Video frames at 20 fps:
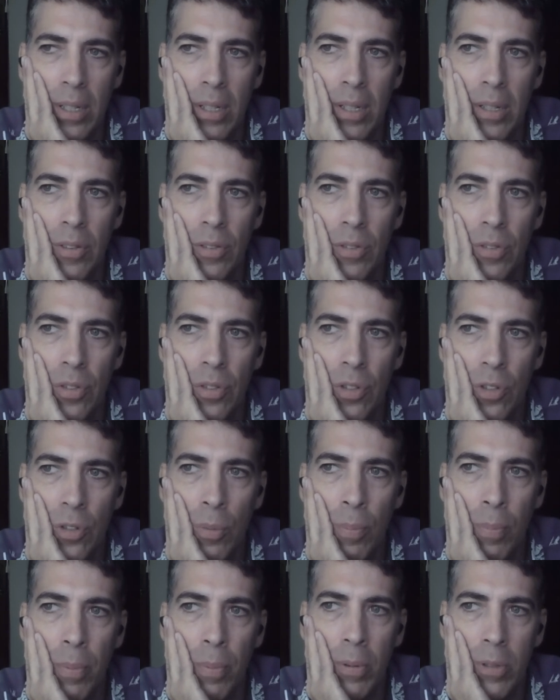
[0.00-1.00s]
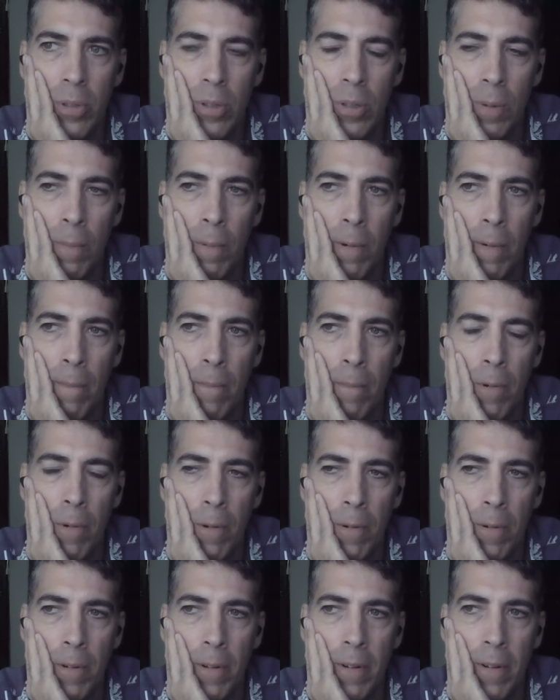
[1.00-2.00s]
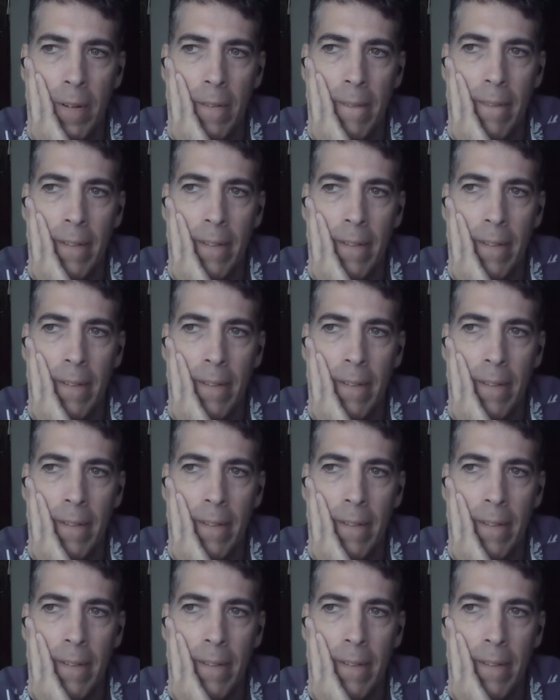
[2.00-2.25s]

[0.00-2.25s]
is super, super important.